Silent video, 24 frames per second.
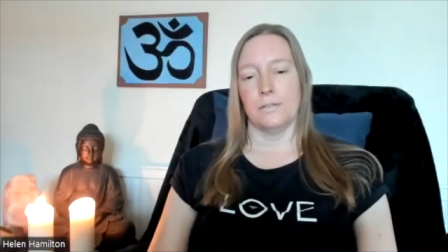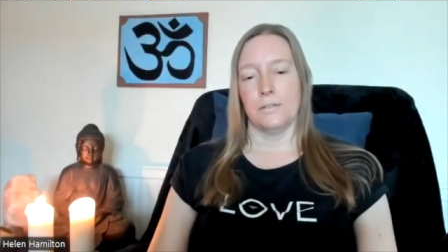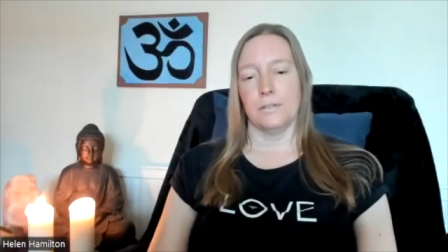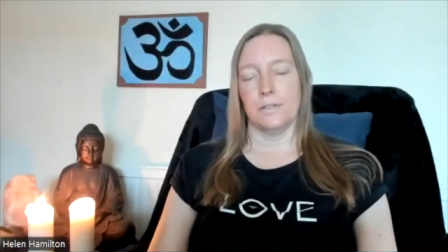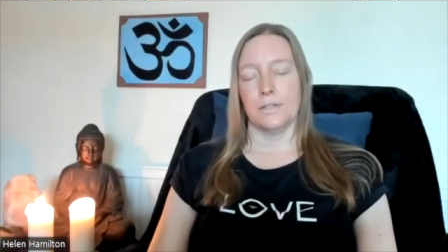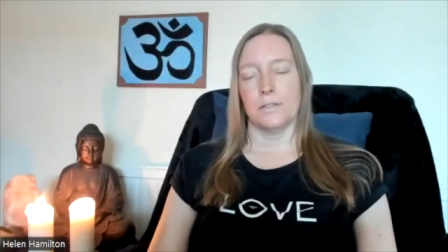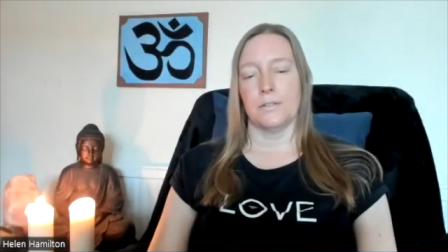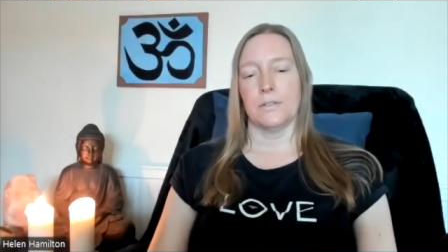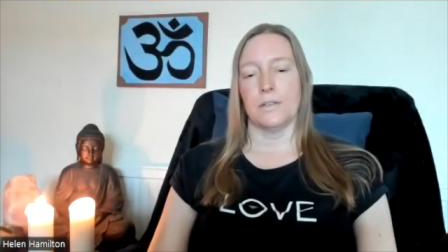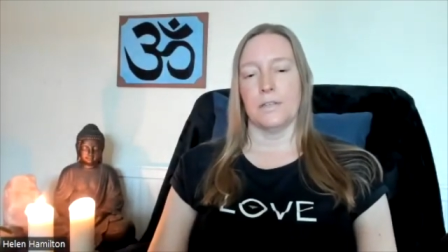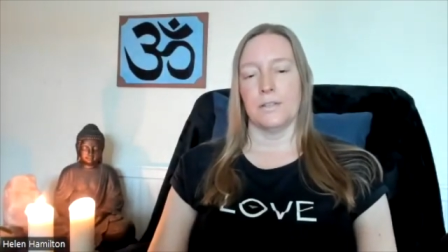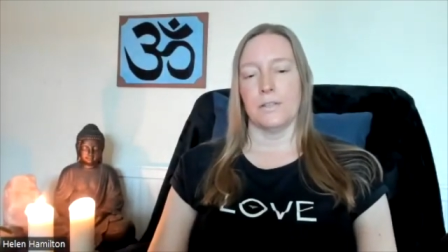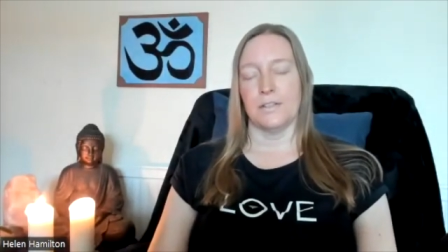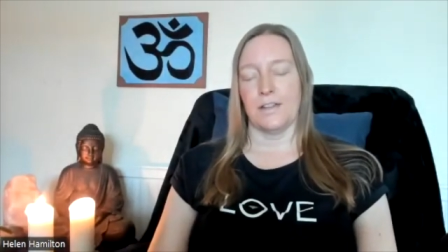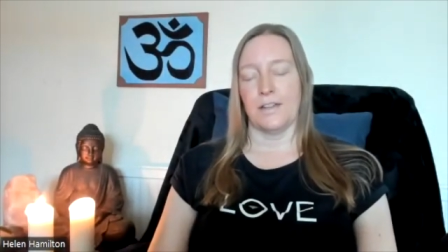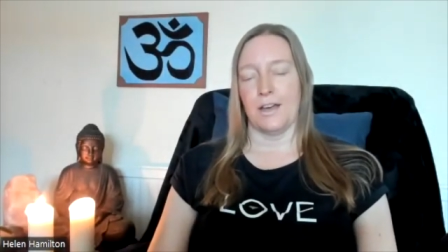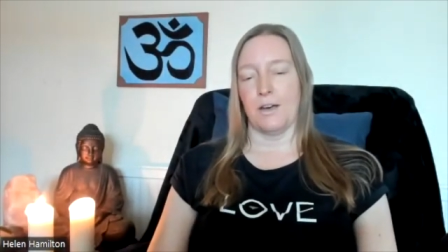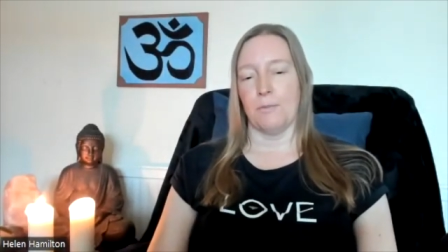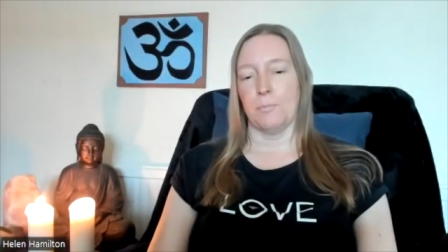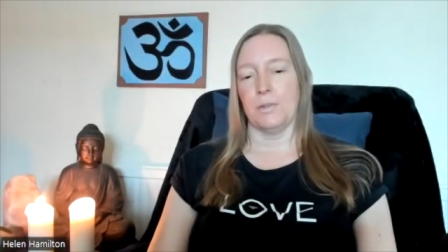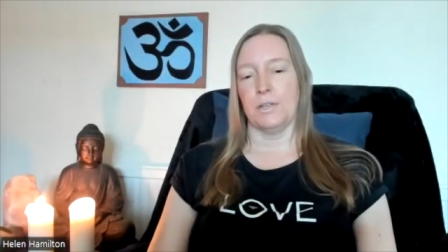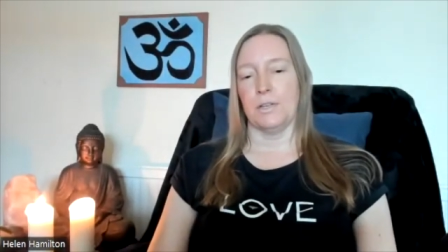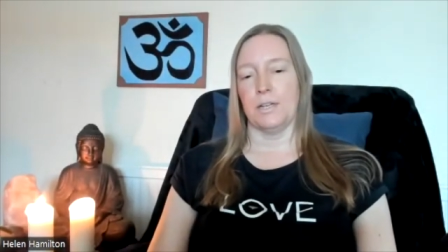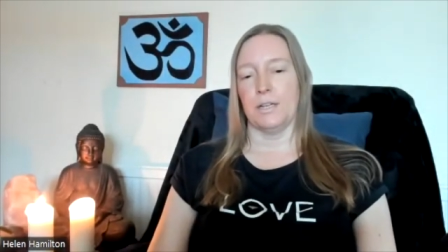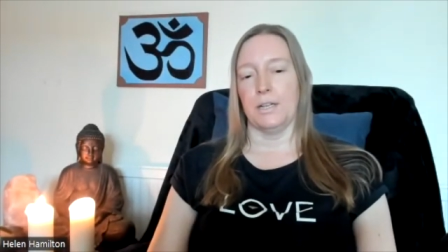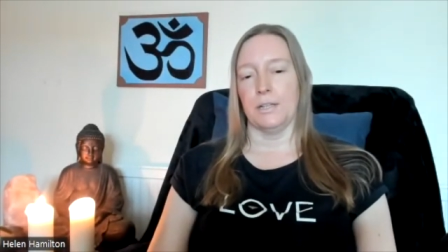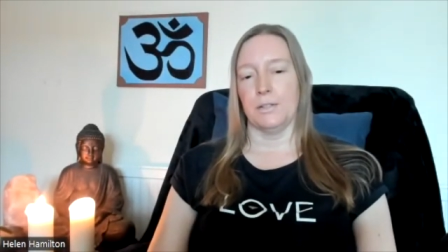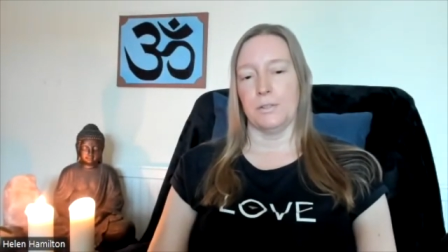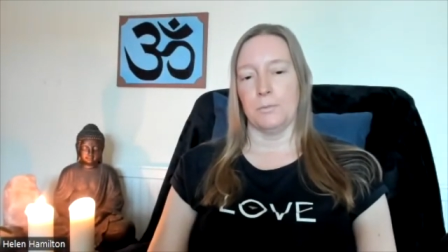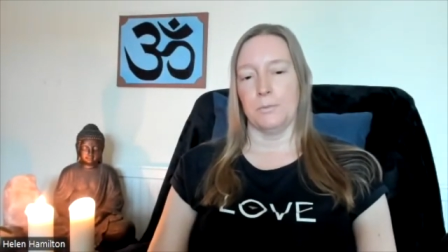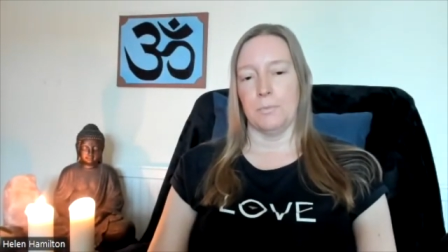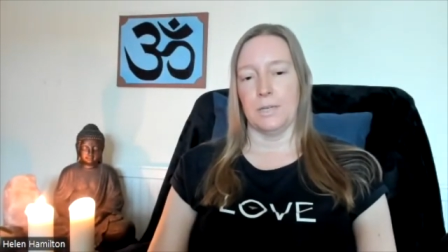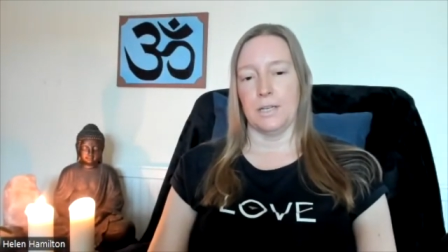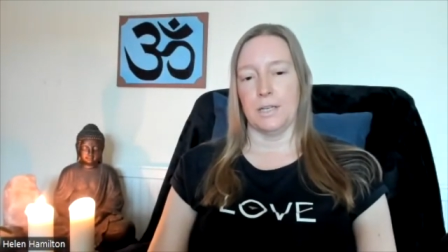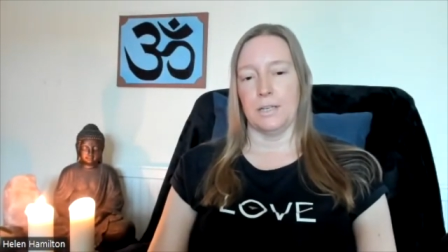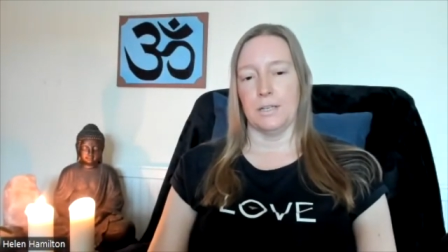This is happening
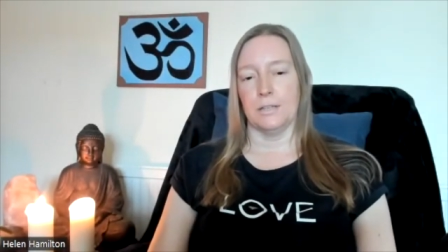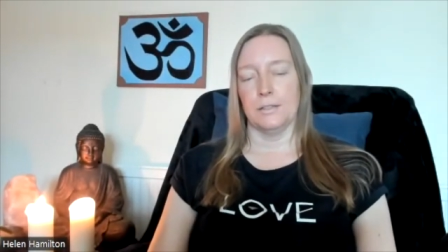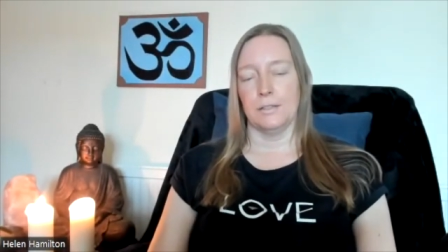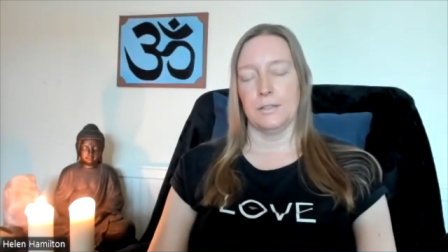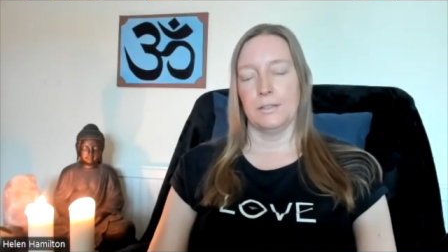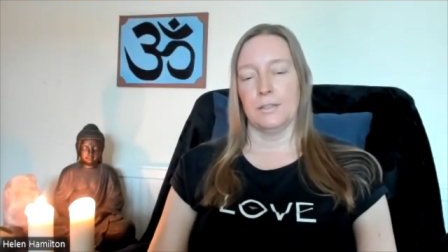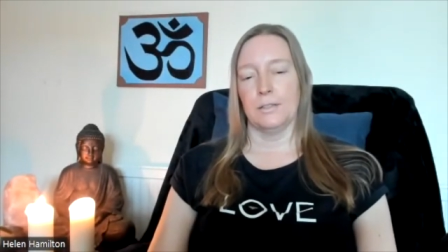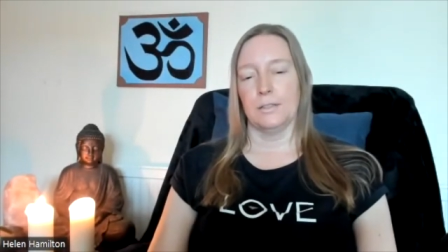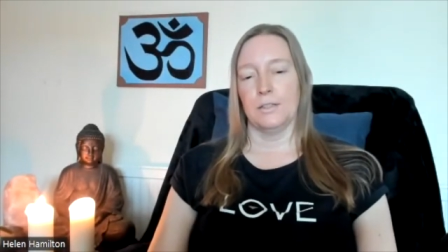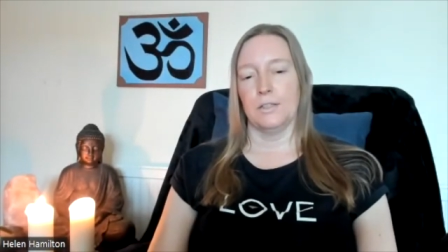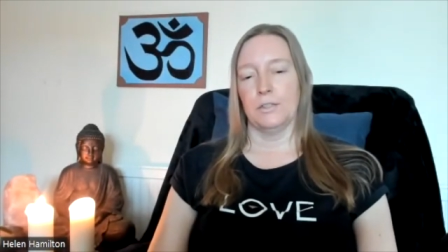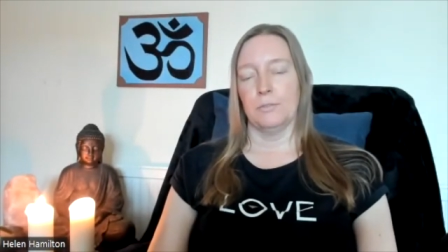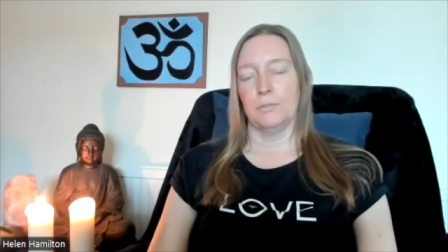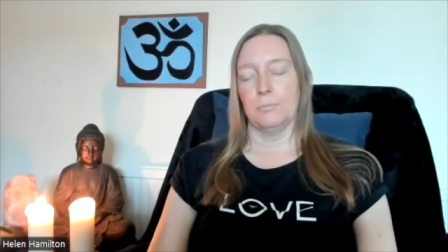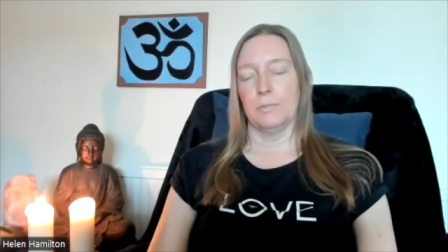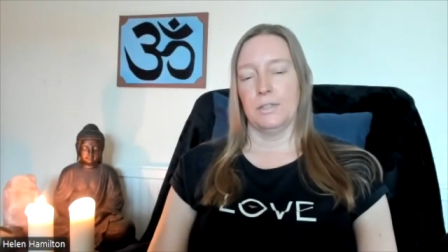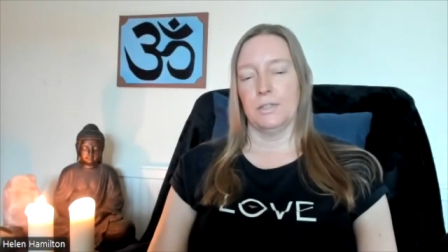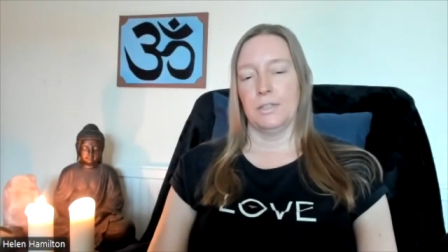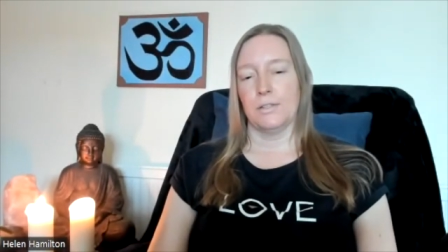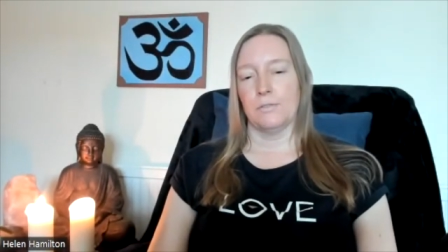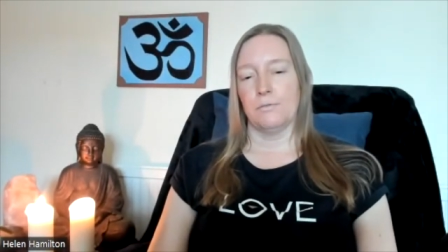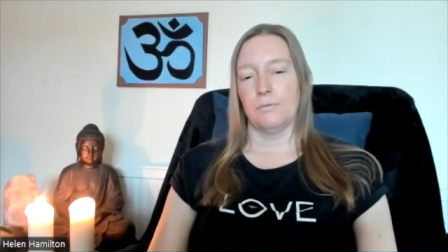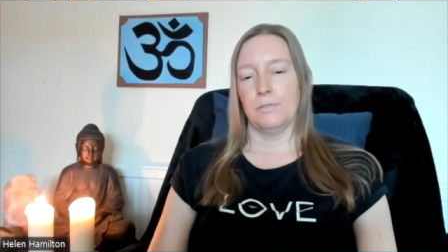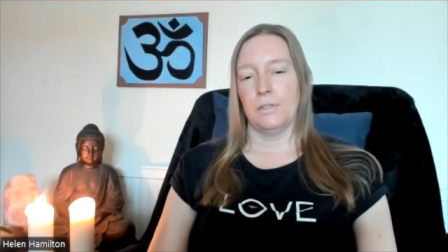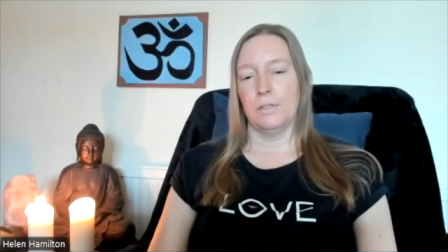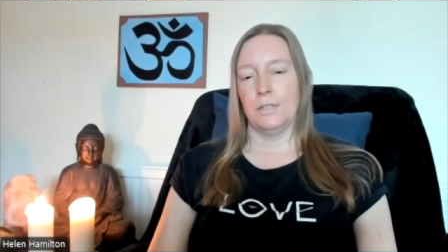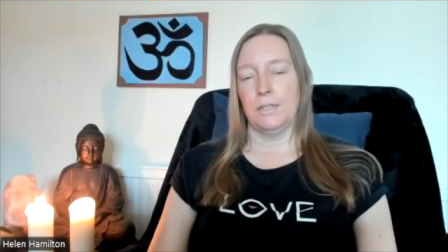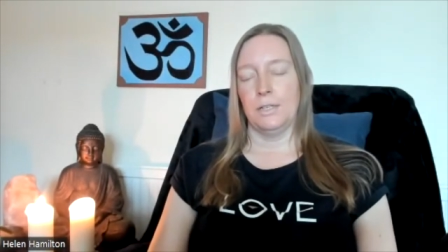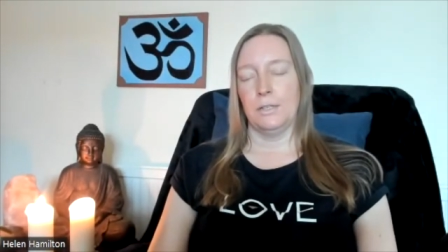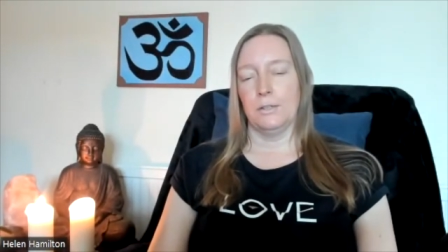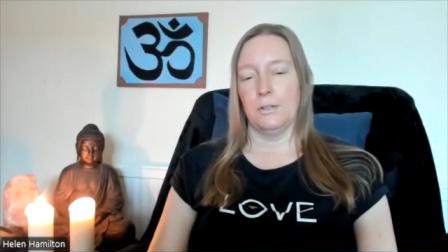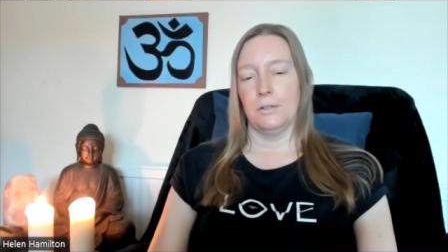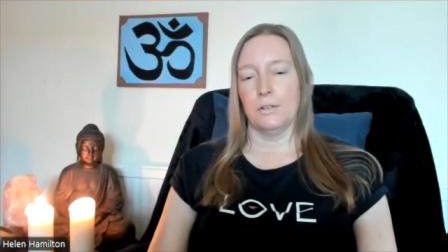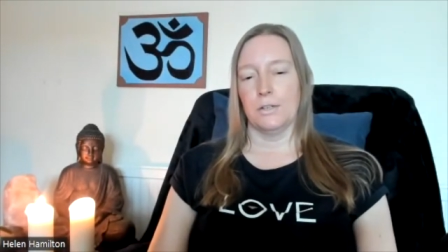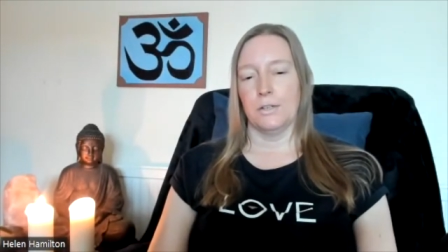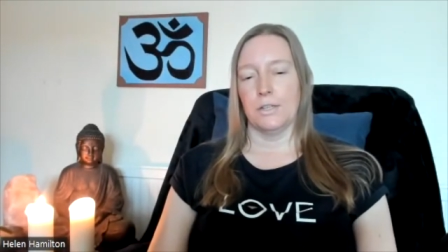to me. But let's really
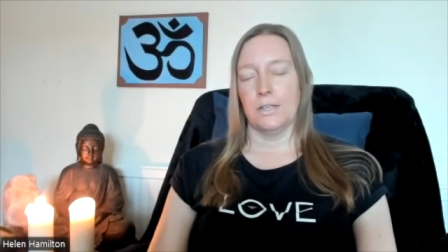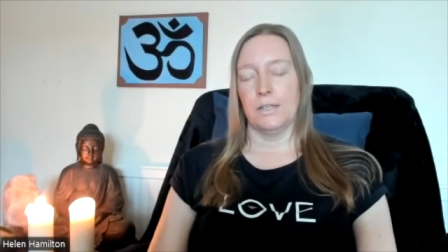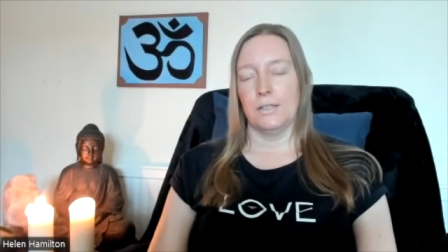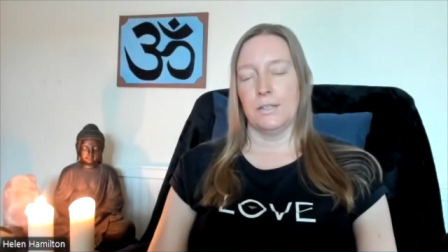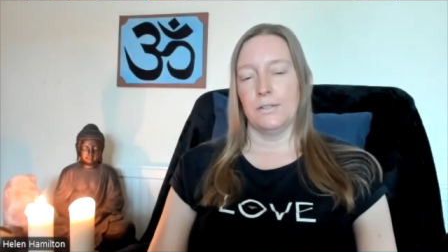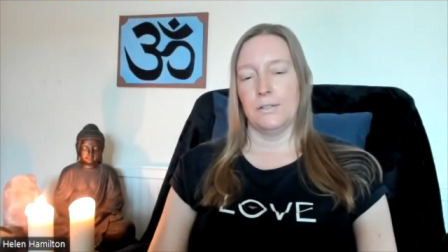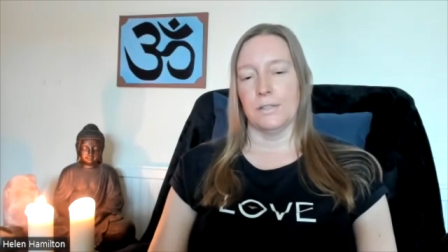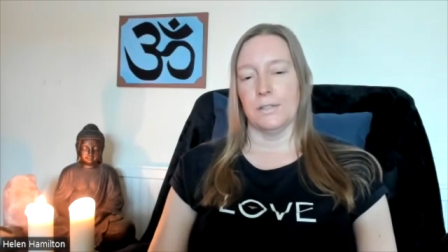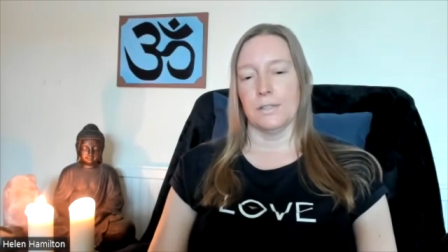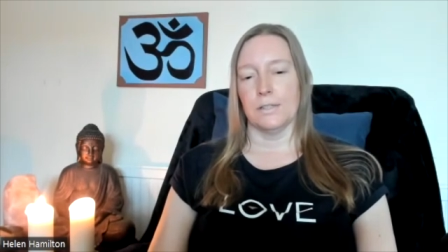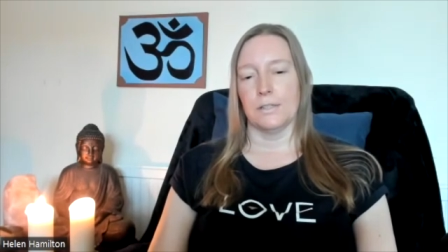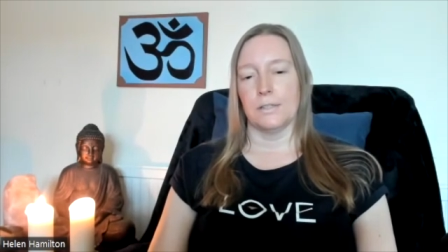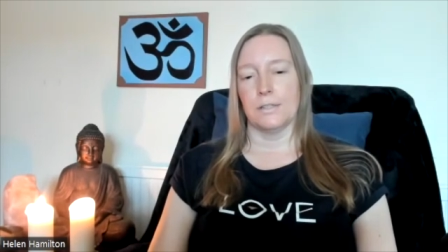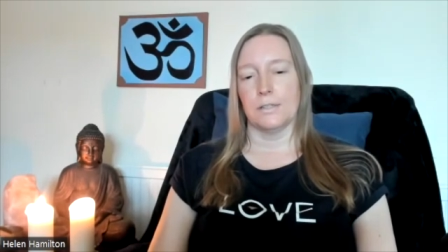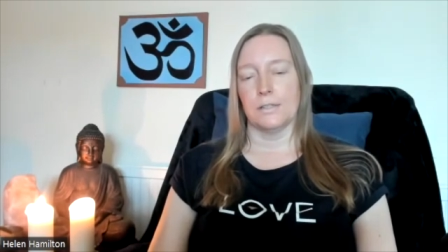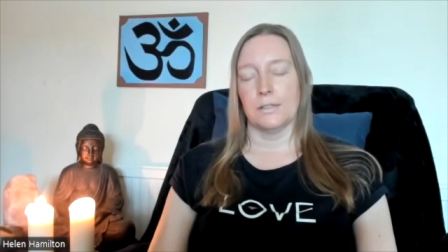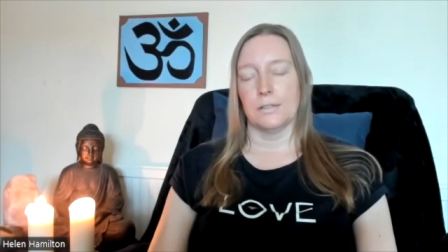look, is it?